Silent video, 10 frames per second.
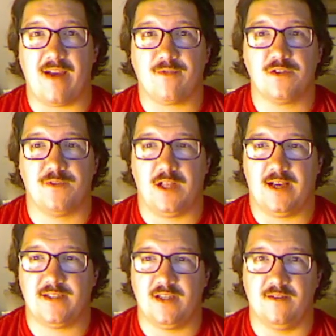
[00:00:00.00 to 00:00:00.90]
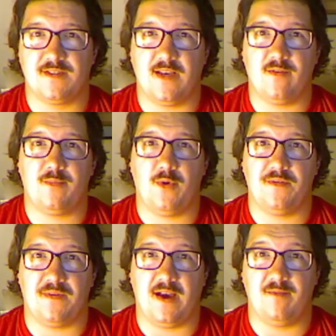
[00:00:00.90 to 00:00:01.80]
average velocity of
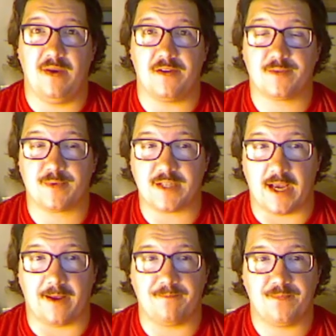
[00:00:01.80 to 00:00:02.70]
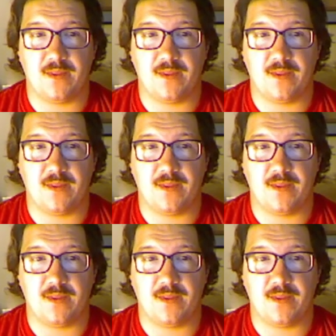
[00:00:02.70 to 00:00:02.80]
7.5 meters per second.